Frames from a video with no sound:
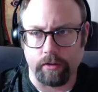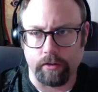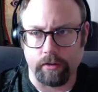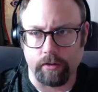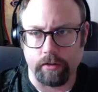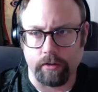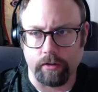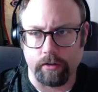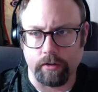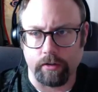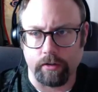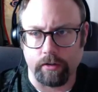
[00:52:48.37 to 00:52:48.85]

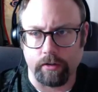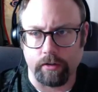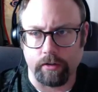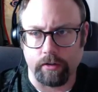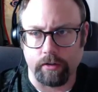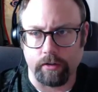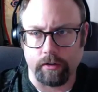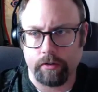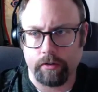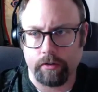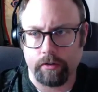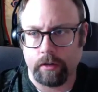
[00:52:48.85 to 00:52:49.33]

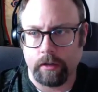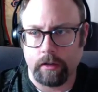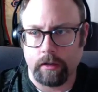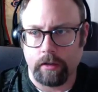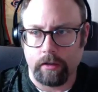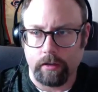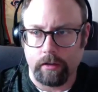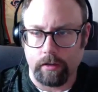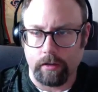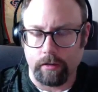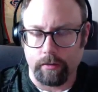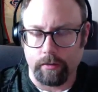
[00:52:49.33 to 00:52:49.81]
truth
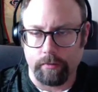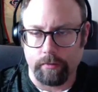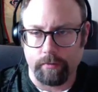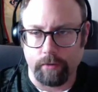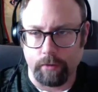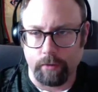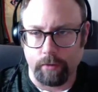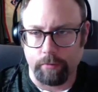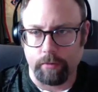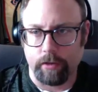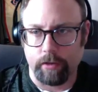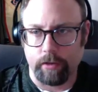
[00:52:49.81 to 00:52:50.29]

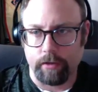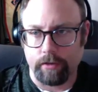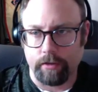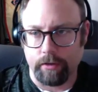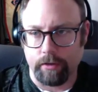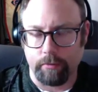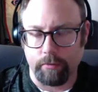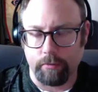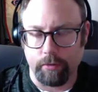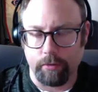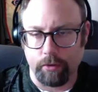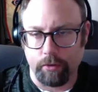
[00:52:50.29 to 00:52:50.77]
from
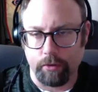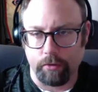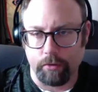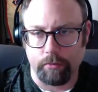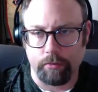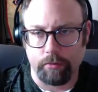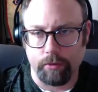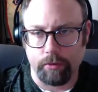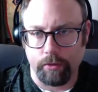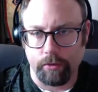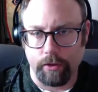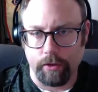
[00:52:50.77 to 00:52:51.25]

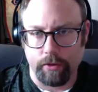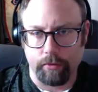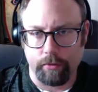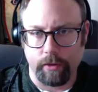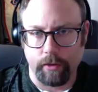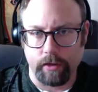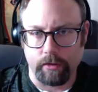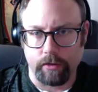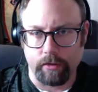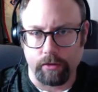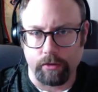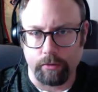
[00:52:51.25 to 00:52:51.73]
pull the thread
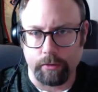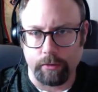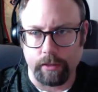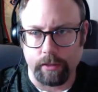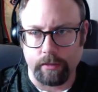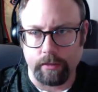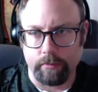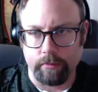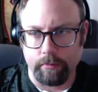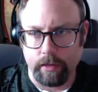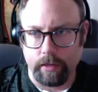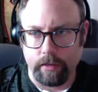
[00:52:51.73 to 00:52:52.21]
a little bit
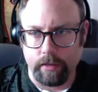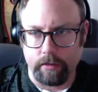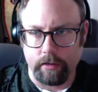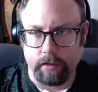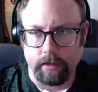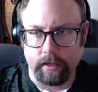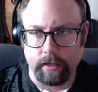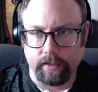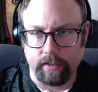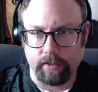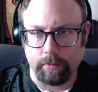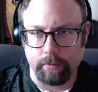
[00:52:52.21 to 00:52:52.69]
and
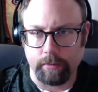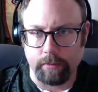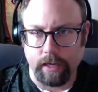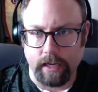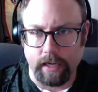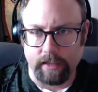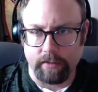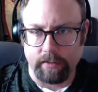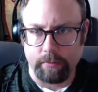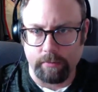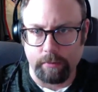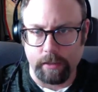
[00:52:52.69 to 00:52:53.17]
connect some
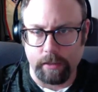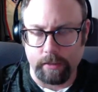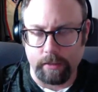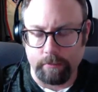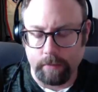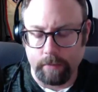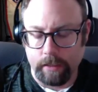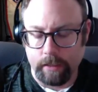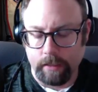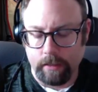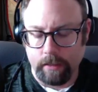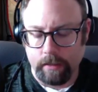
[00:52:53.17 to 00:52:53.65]
dots. But
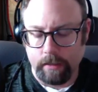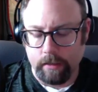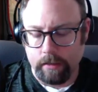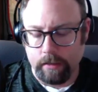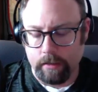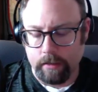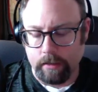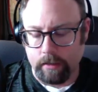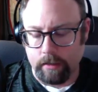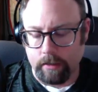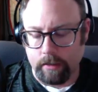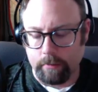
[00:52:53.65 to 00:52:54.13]

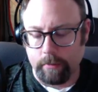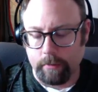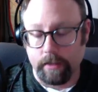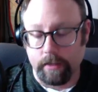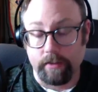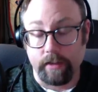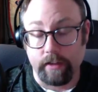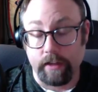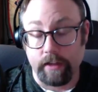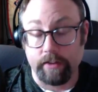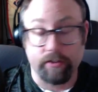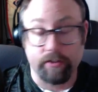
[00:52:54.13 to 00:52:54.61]

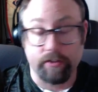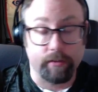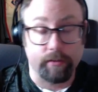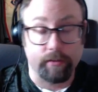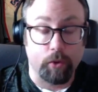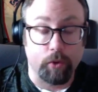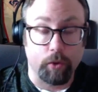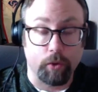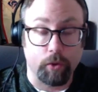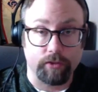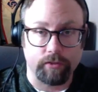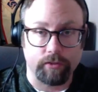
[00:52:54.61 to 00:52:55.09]
that is, of
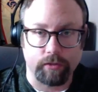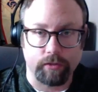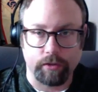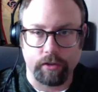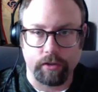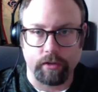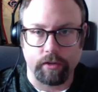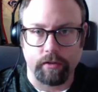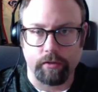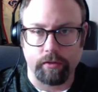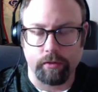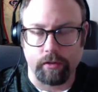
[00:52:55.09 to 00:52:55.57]
course,
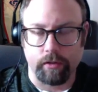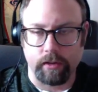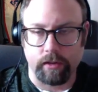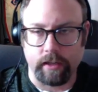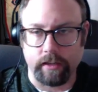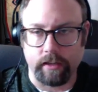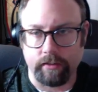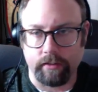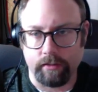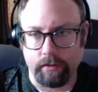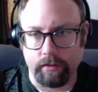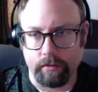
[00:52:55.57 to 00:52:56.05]
looking through the
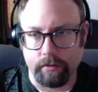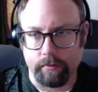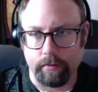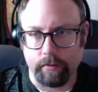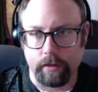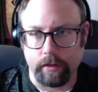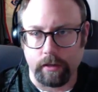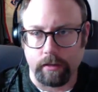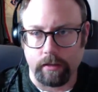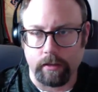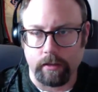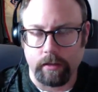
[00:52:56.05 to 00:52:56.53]
lens of
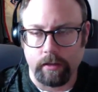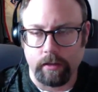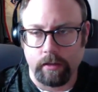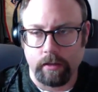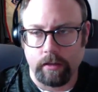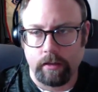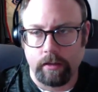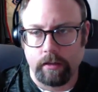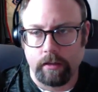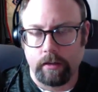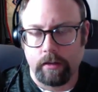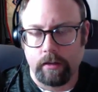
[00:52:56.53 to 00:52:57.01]
a
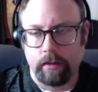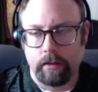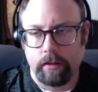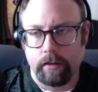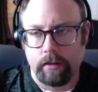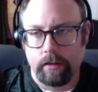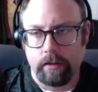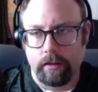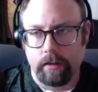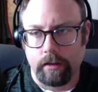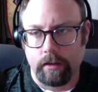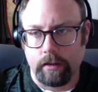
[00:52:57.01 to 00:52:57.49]

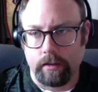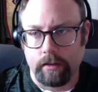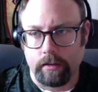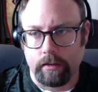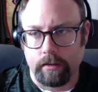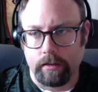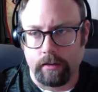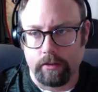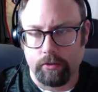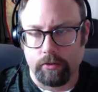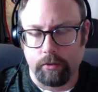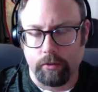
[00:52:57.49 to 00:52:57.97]

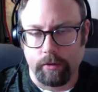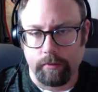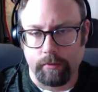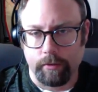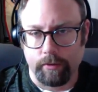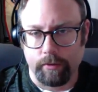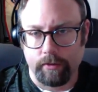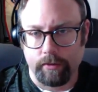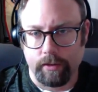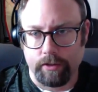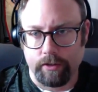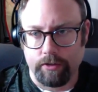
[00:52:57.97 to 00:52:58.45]
21st
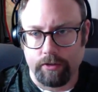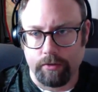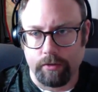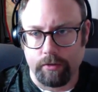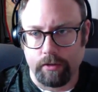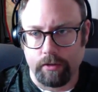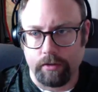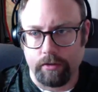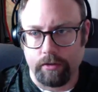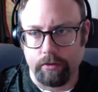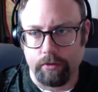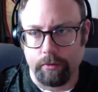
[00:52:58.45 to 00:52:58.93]
century
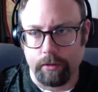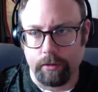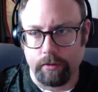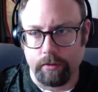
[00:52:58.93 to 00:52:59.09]
human.